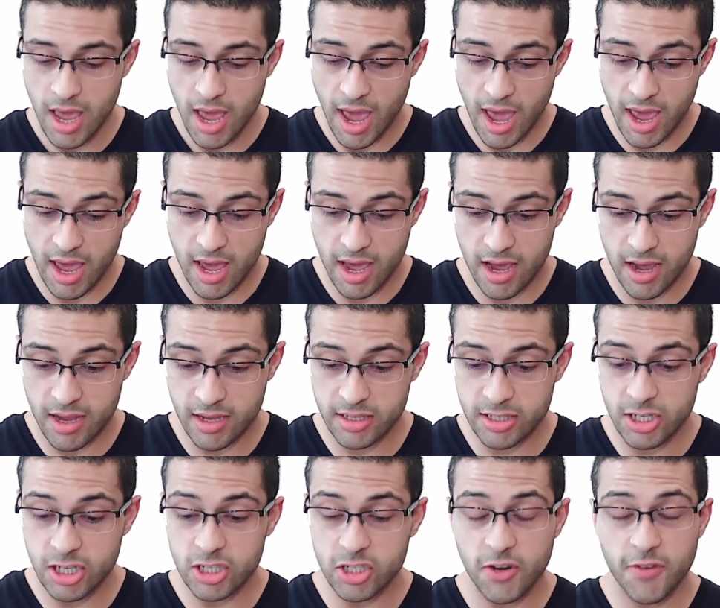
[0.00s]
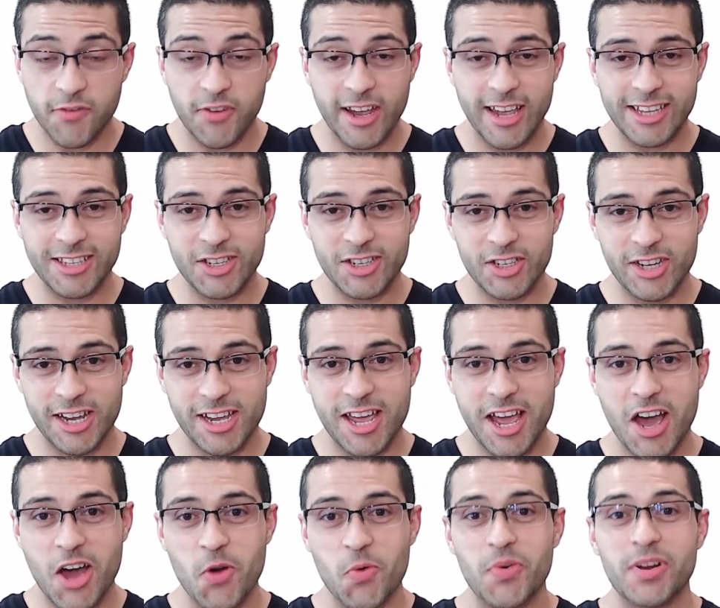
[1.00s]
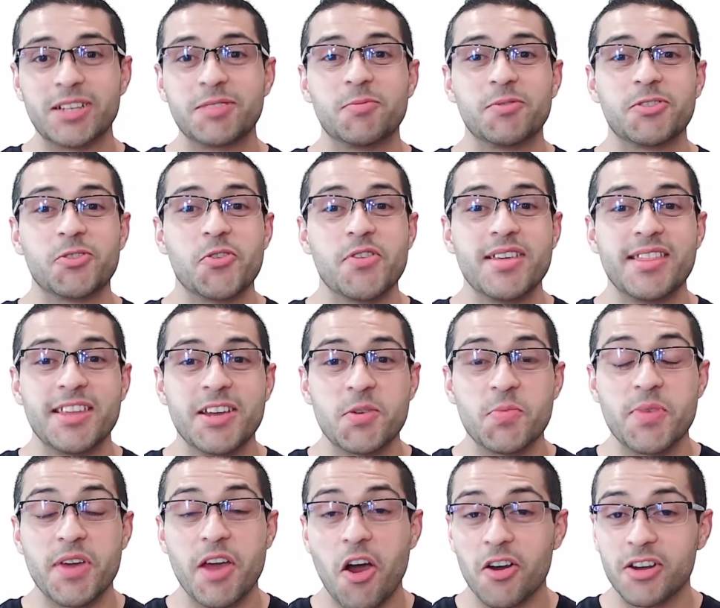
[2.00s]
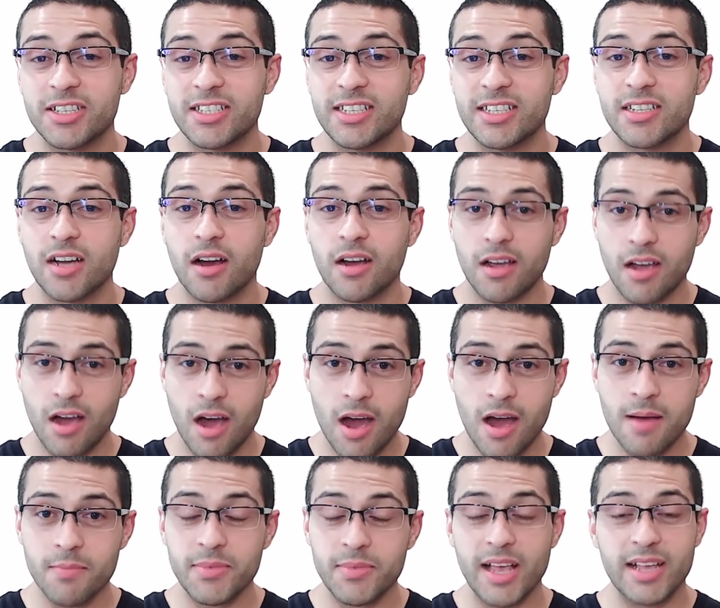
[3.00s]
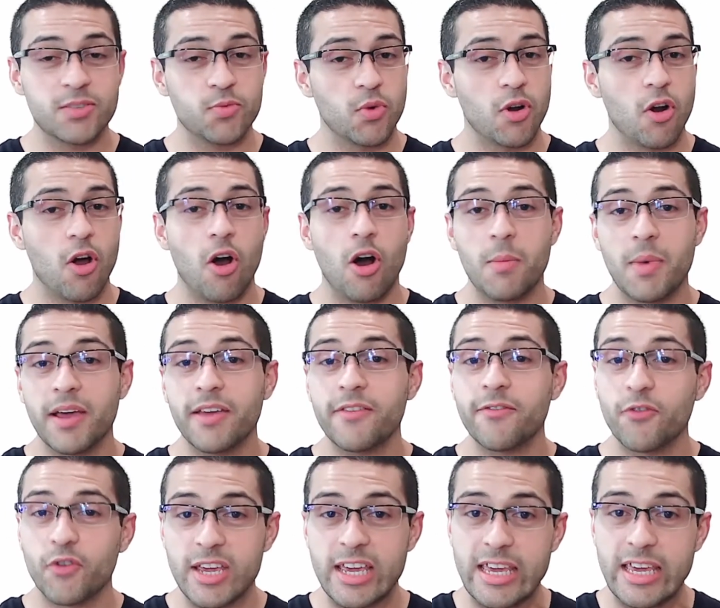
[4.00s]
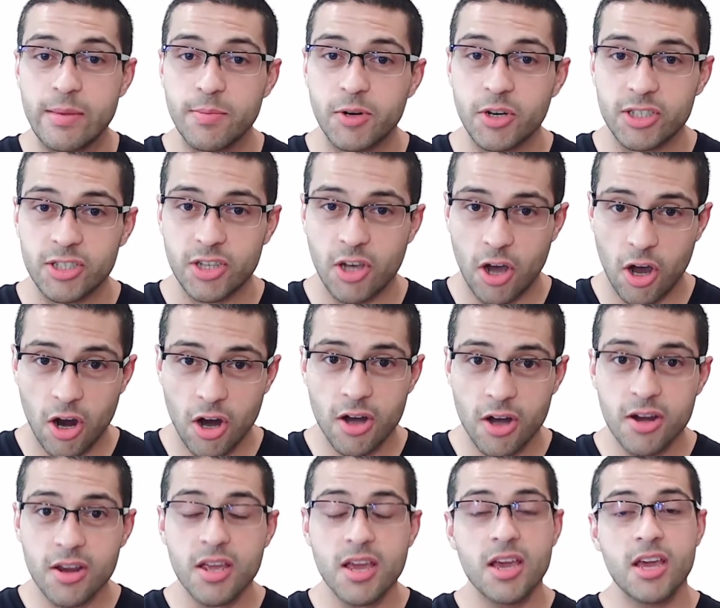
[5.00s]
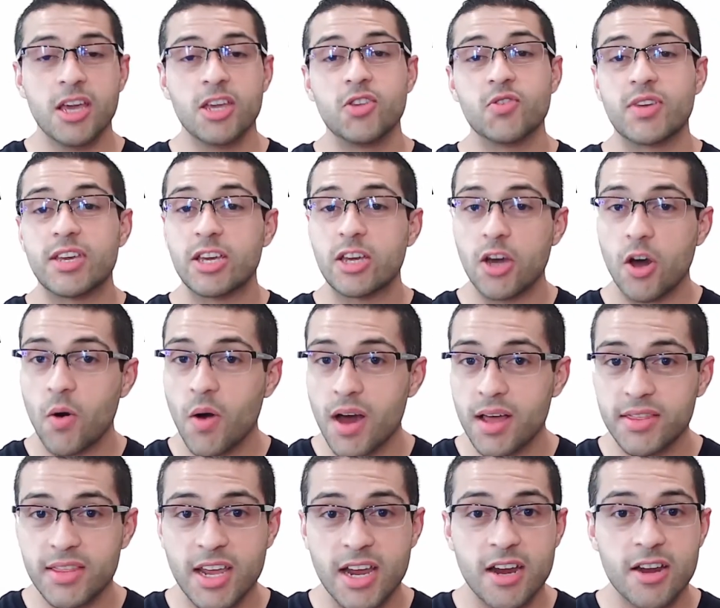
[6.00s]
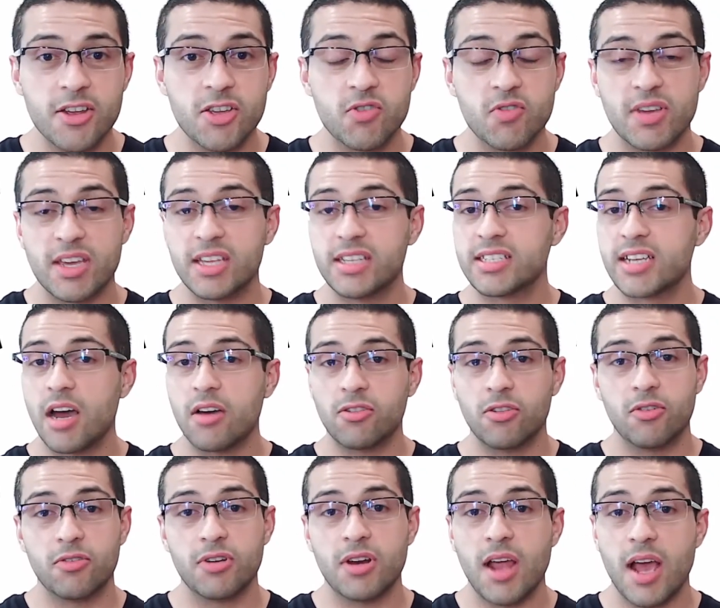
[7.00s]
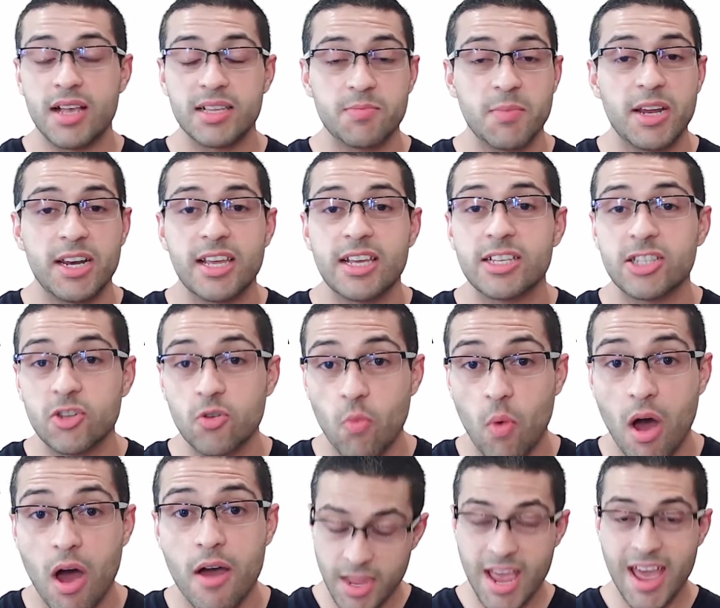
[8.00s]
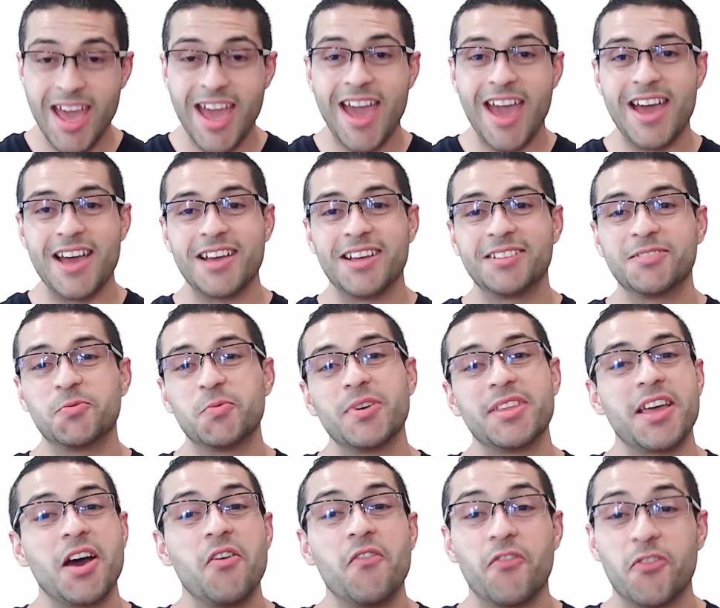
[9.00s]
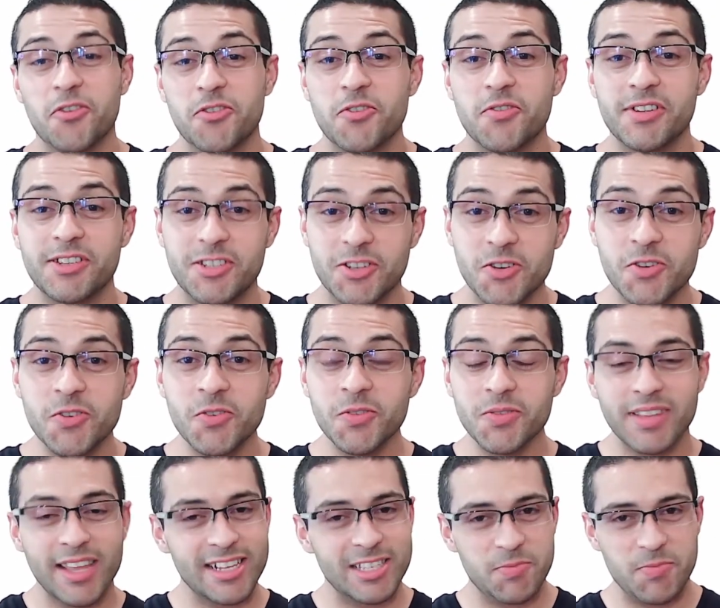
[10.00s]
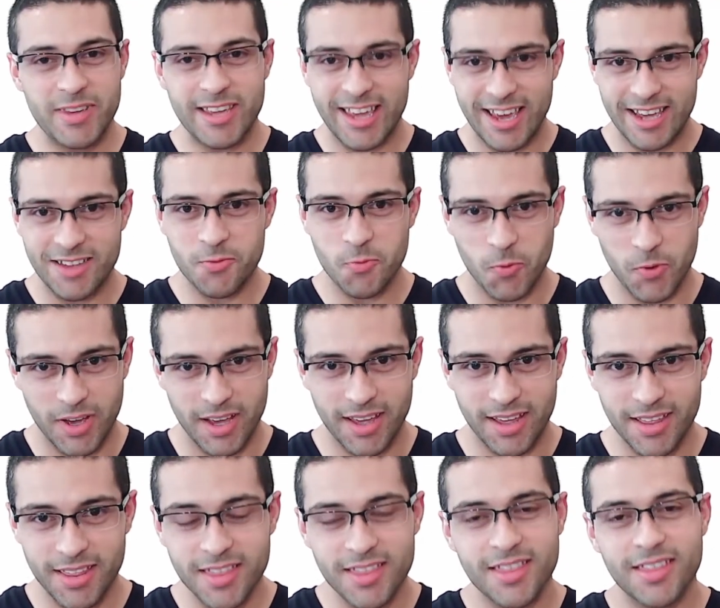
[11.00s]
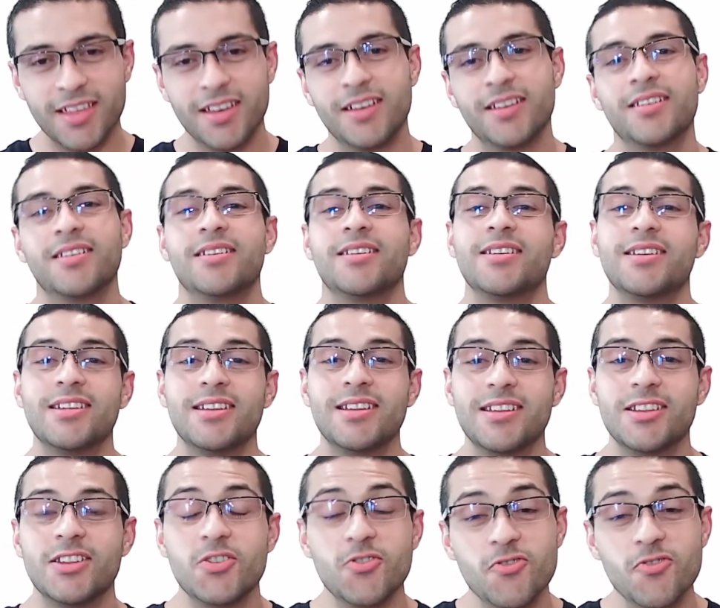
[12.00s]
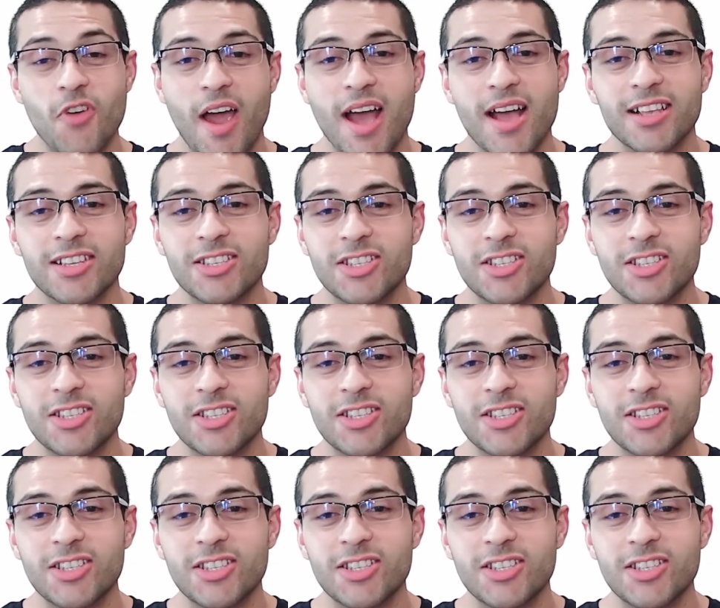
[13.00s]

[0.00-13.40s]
And don't forget to check out respiratorytherapyrc.com. That's where all my free ebooks are. You can go on there. You can download as many as you want. And without further ado, let's begin with new grads